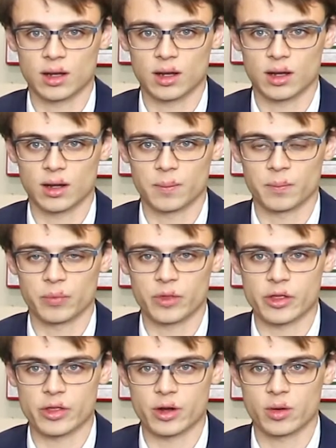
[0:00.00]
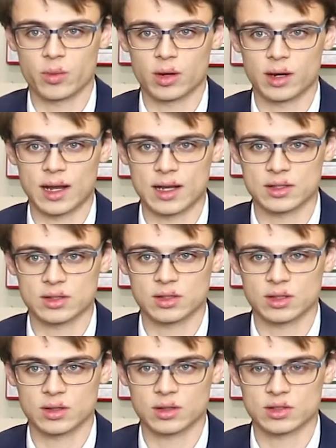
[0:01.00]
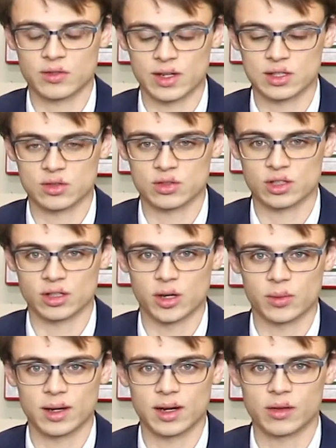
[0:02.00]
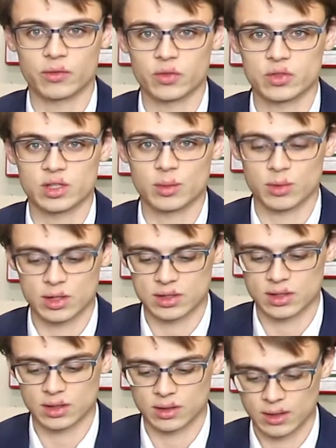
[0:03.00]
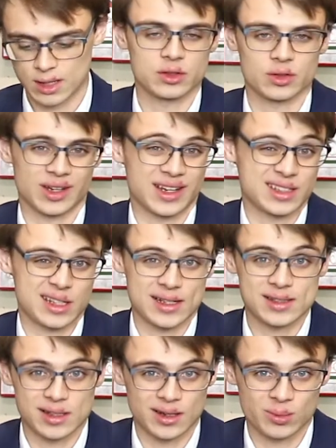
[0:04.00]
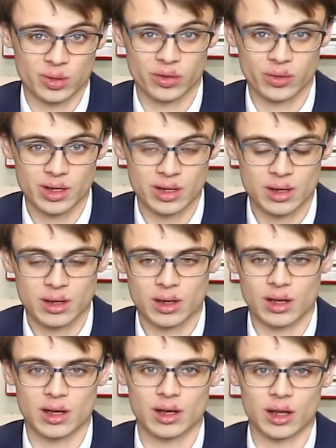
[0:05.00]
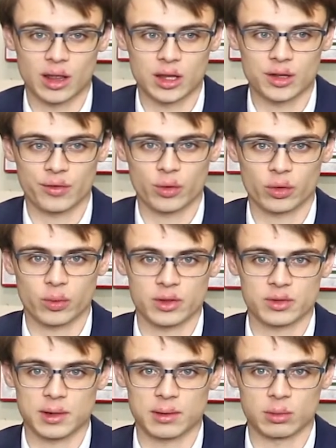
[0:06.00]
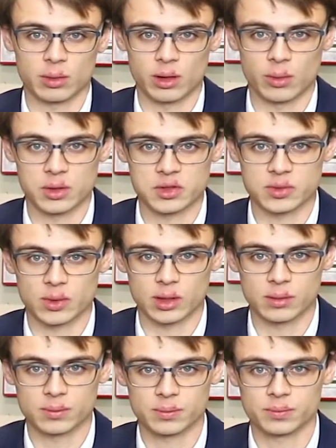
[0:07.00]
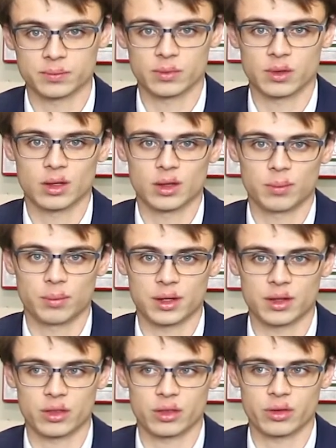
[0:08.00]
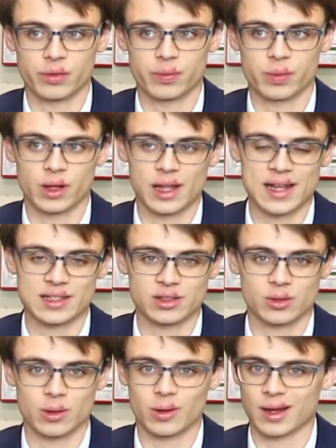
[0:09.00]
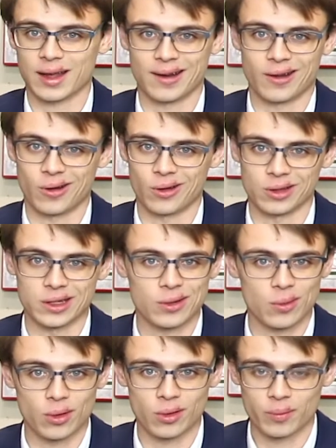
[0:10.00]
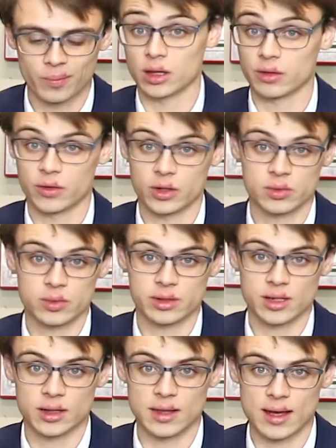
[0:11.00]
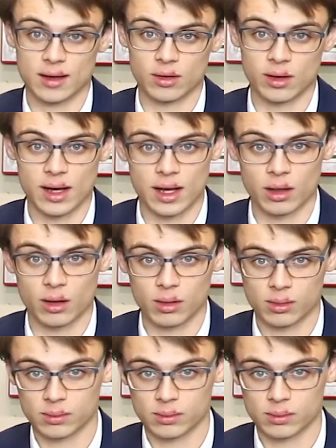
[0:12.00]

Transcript: The third one has Sylvester Stallone in it for some reason, so I guess that's in number three. And then the fourth one's probably the worst one. But the last three are kinda all equal. And the first one's not that good either.